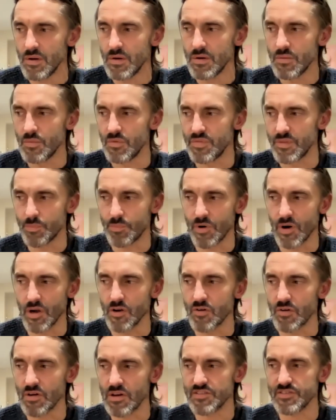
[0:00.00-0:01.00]
with the
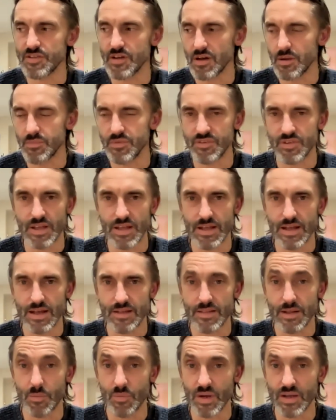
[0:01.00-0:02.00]
progress that I'm seeing out
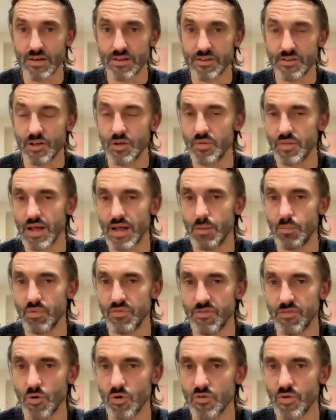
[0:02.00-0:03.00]
there, we're going to do that
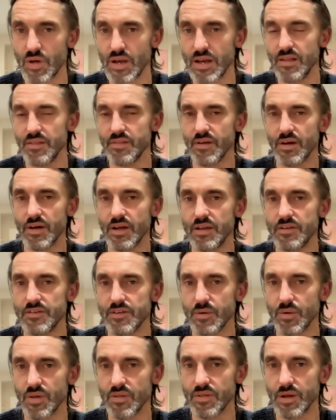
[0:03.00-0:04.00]
before
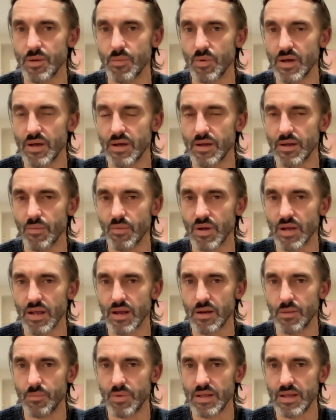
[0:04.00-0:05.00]
2032. I think we're going
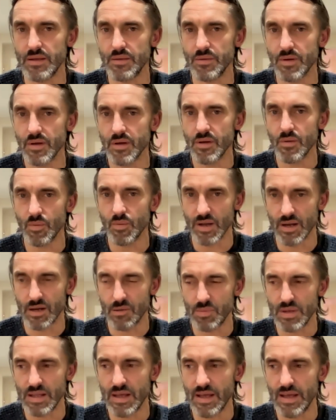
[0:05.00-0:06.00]
to be
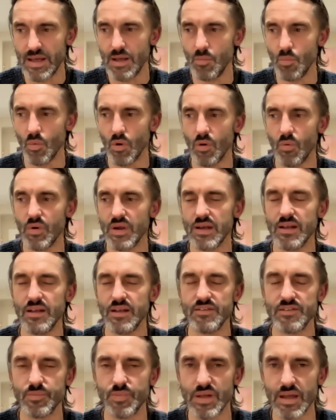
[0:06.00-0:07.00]
hitting what we
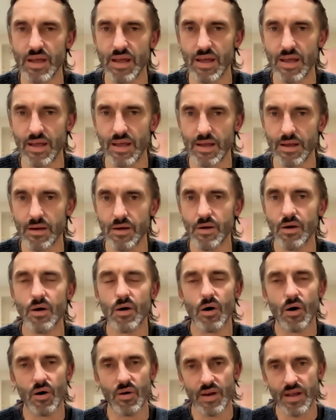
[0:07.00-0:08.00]
need to be hitting
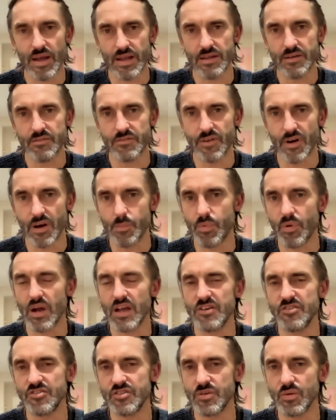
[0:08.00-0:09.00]
on a
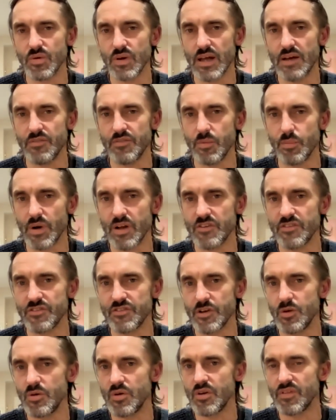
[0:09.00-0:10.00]
vibrational level much
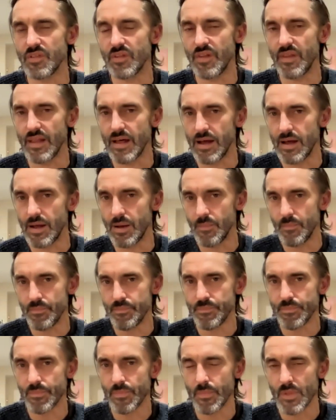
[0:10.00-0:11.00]
sooner than that.
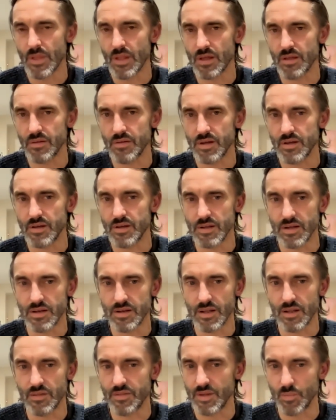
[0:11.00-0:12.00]
I
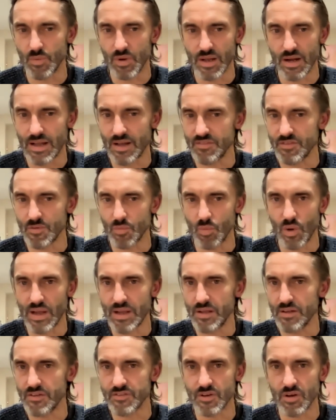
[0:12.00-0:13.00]
don't think we're going to have to
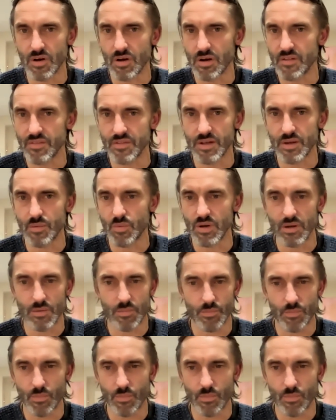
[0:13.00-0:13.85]
wait as long. I think we're